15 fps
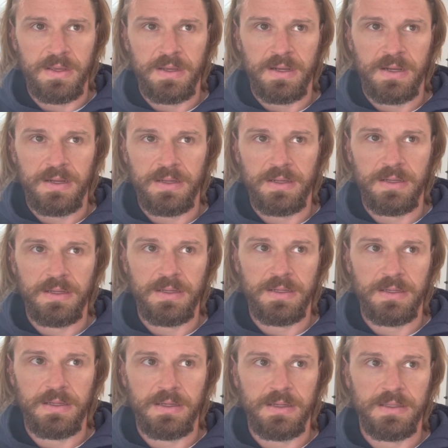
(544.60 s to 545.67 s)

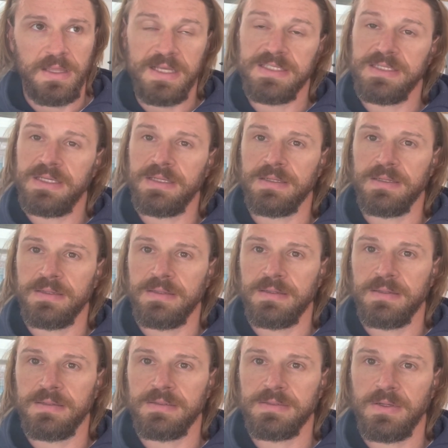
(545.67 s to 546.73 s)
That's it.
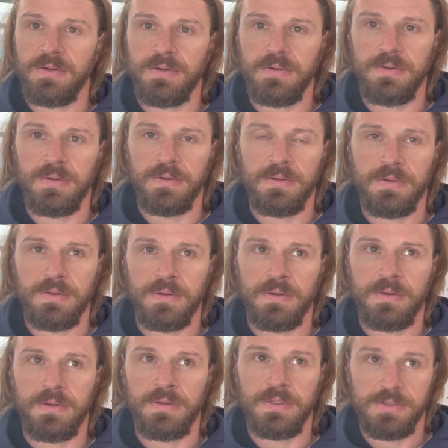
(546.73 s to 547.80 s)
So
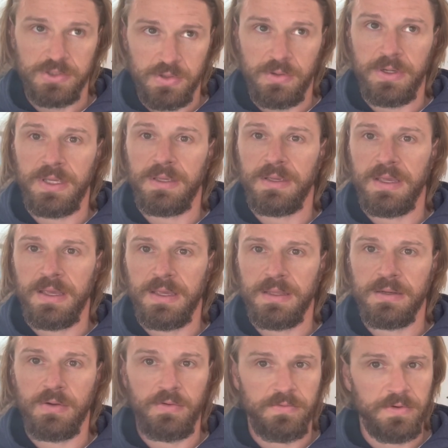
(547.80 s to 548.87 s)
enjoy,
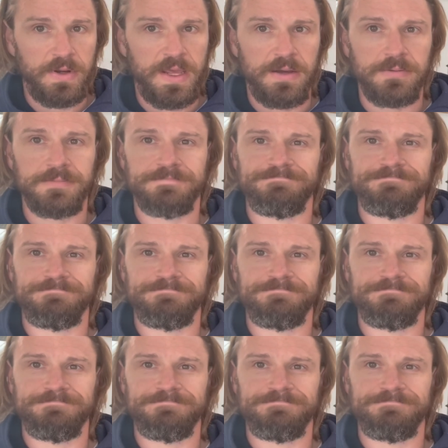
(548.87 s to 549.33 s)
and over and out.